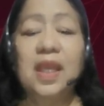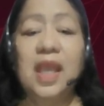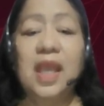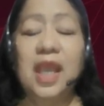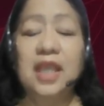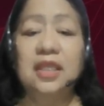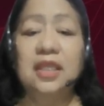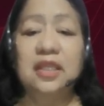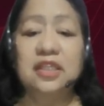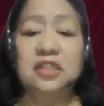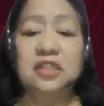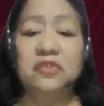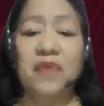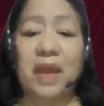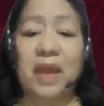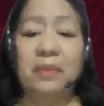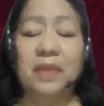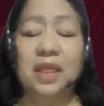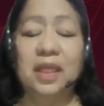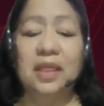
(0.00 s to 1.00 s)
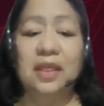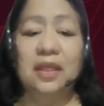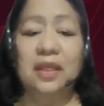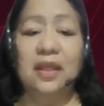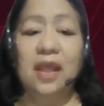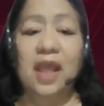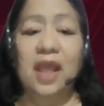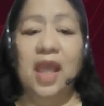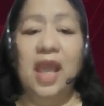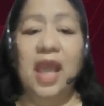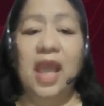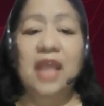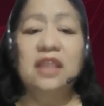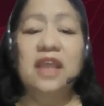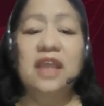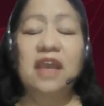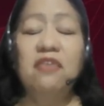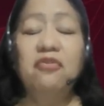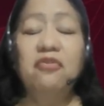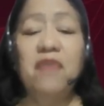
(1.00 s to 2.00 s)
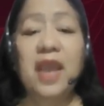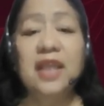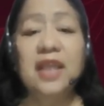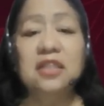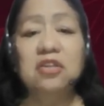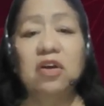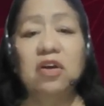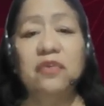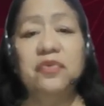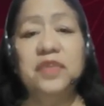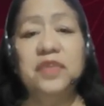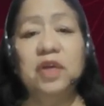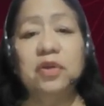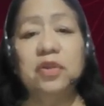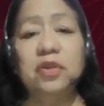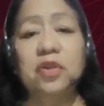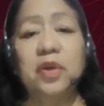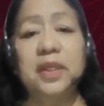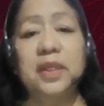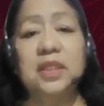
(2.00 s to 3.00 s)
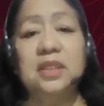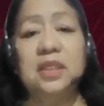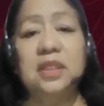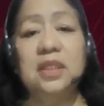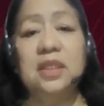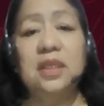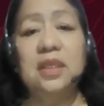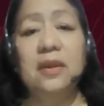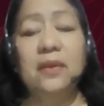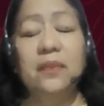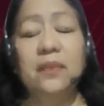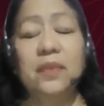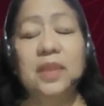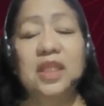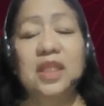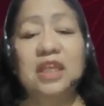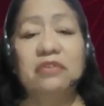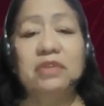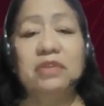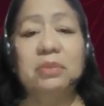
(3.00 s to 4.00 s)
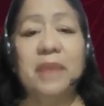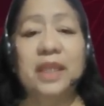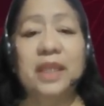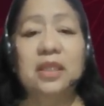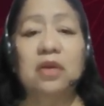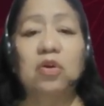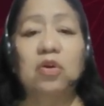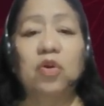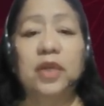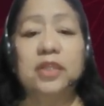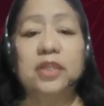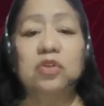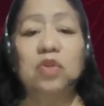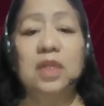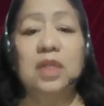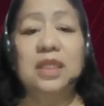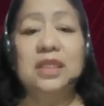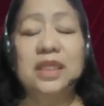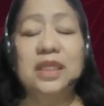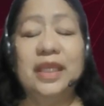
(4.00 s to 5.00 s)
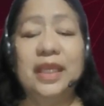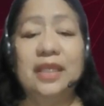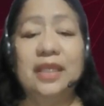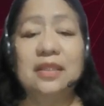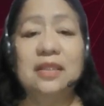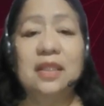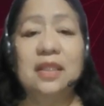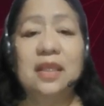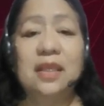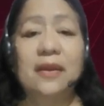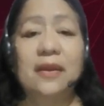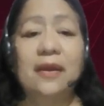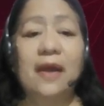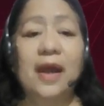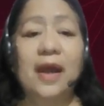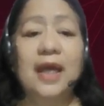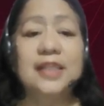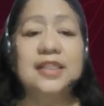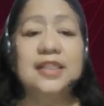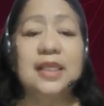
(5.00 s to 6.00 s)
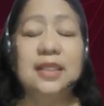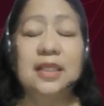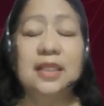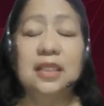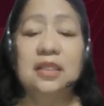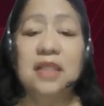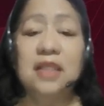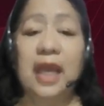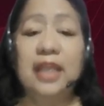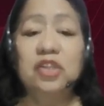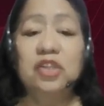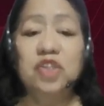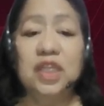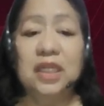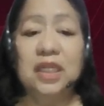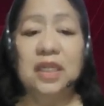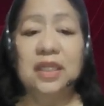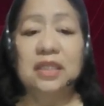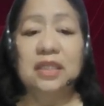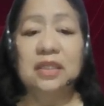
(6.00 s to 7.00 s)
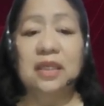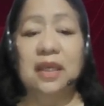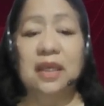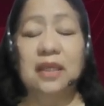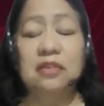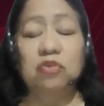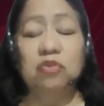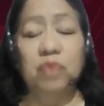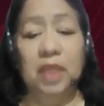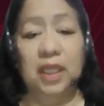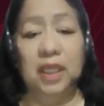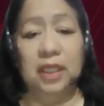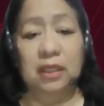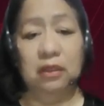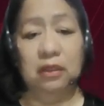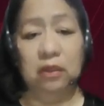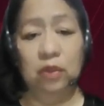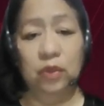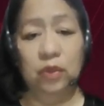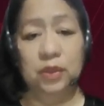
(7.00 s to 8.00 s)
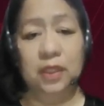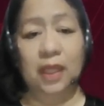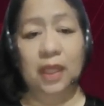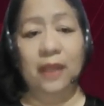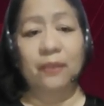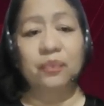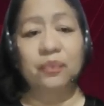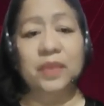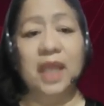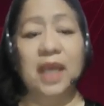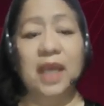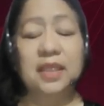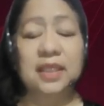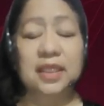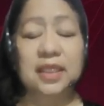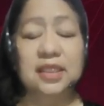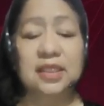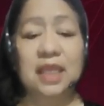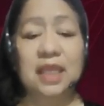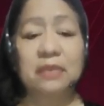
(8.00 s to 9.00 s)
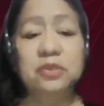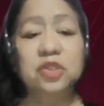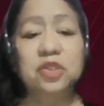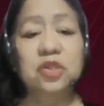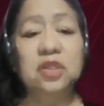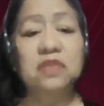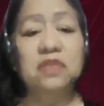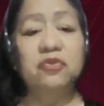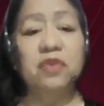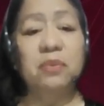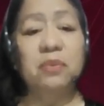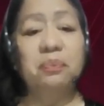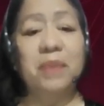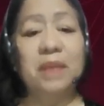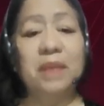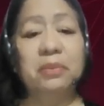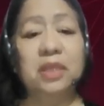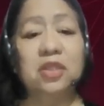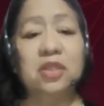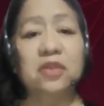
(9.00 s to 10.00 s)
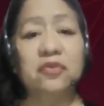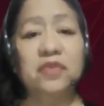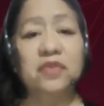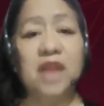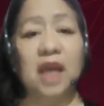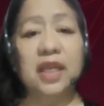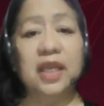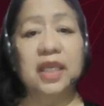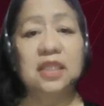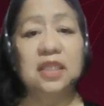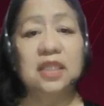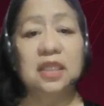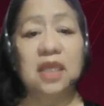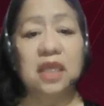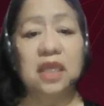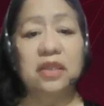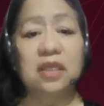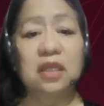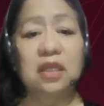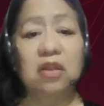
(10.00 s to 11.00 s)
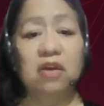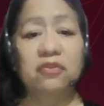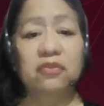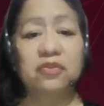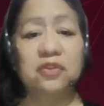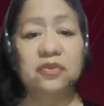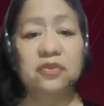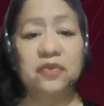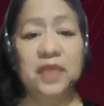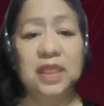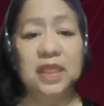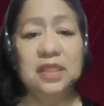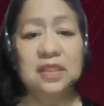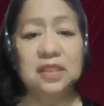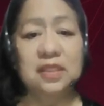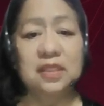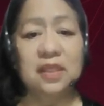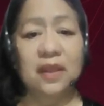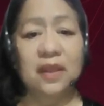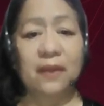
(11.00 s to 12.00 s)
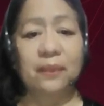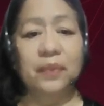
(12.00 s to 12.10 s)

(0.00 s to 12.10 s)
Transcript: and his family, and the effect of the authority given by the court to litigate as an indigent litigant will include an exemption from payment of docket and other lawful fees,